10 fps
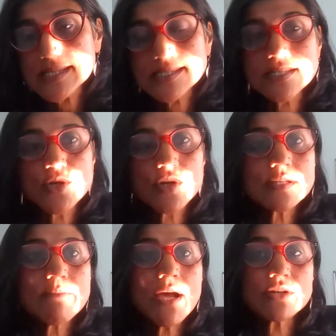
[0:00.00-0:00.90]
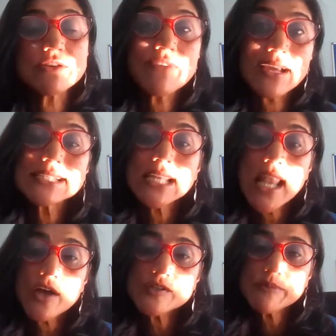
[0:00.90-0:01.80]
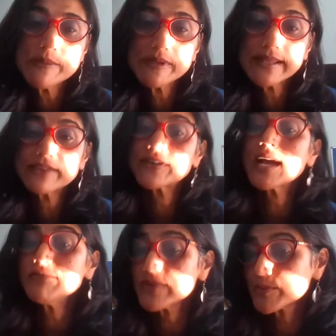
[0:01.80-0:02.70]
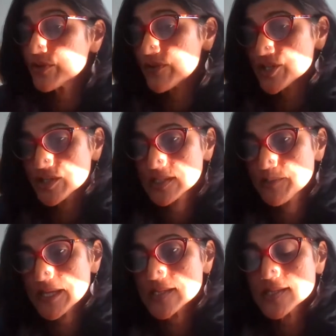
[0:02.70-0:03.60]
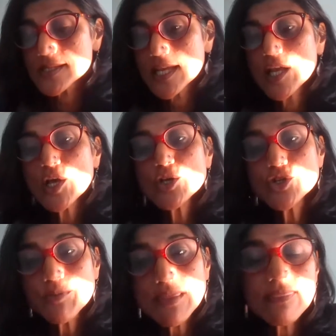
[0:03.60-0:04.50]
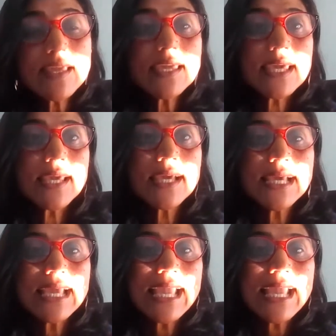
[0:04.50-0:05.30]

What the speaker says: This is not about, in fact, it allows people that have come from confessional spaces to be thinking